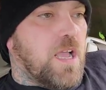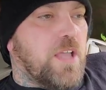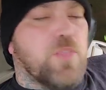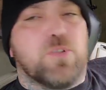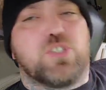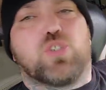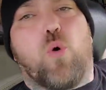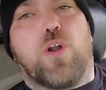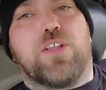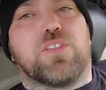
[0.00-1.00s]
And the
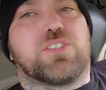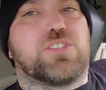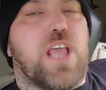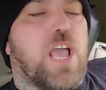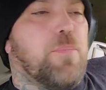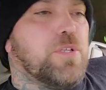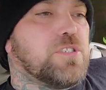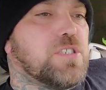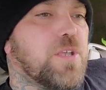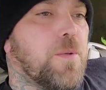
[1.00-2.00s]
majority of the
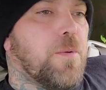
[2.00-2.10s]
stabbings